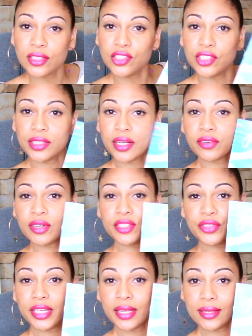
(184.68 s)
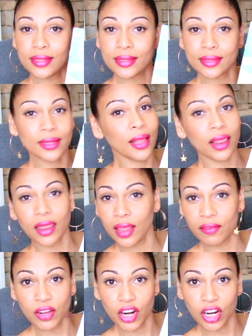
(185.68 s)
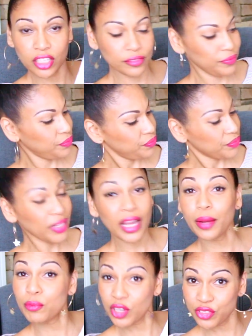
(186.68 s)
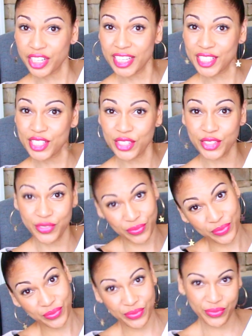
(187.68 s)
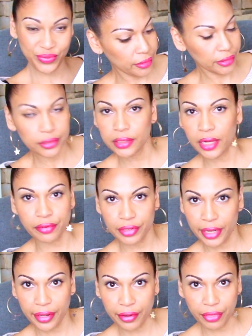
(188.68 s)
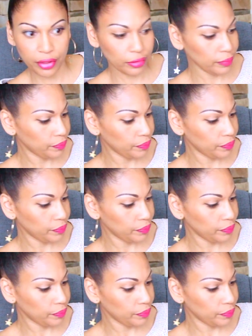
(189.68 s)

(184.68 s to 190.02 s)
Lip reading: Gina Rodriguez, love her. I'm Rodriguez too. Not related though.